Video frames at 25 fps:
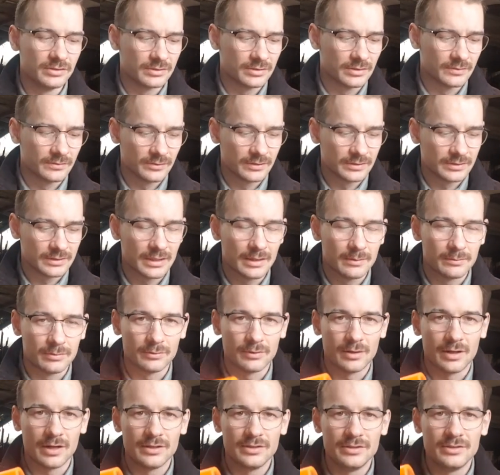So, for example,
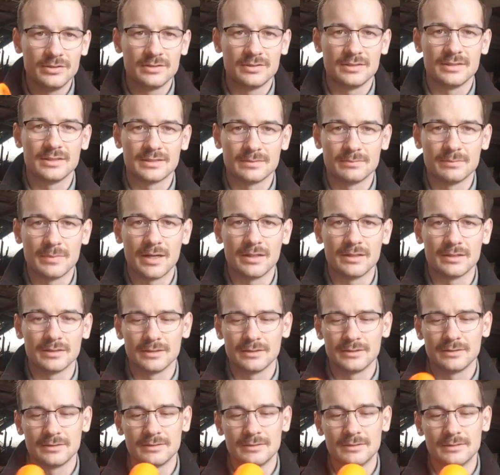I use this
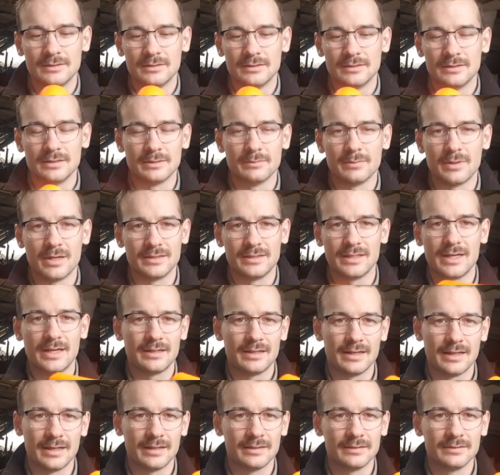mallet that my dad
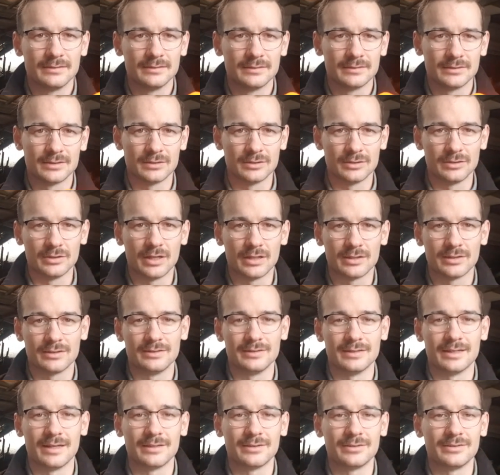had, so I
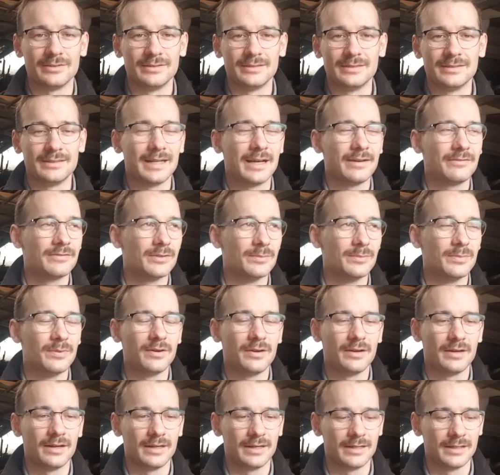didn't have to
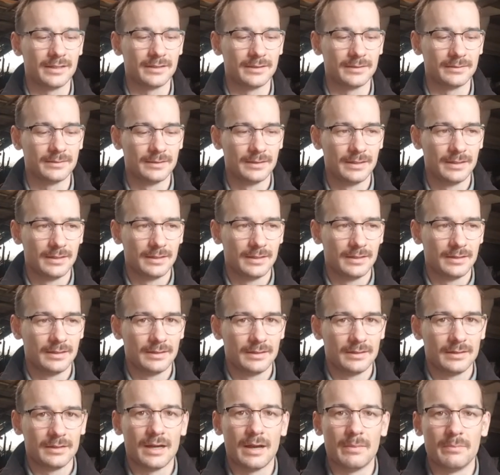buy
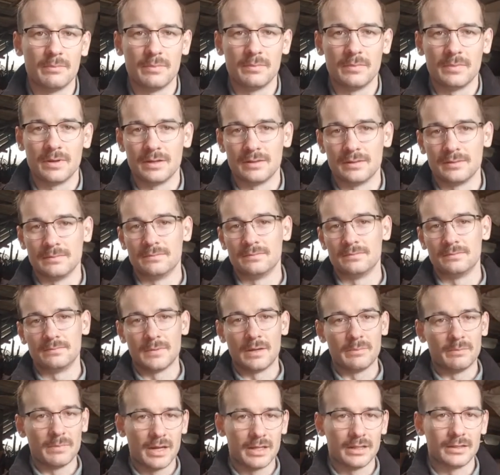a
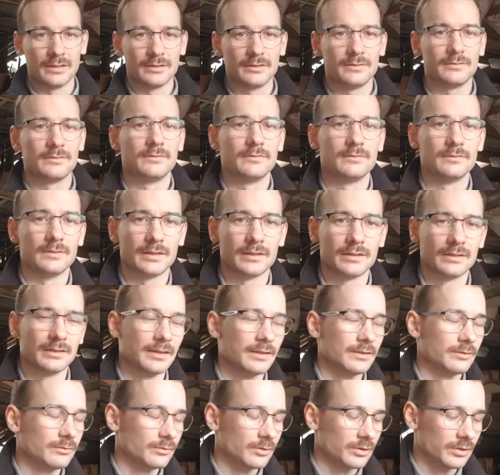mallet, like a
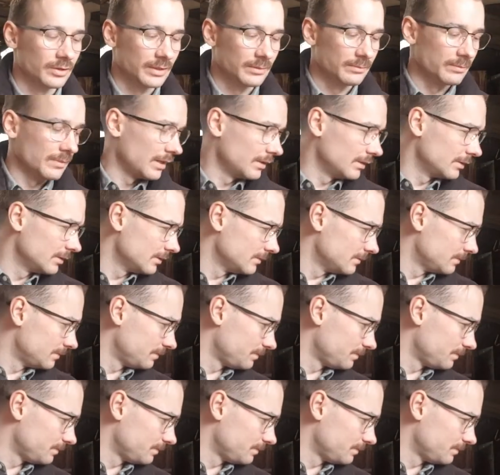leatherworking mallet.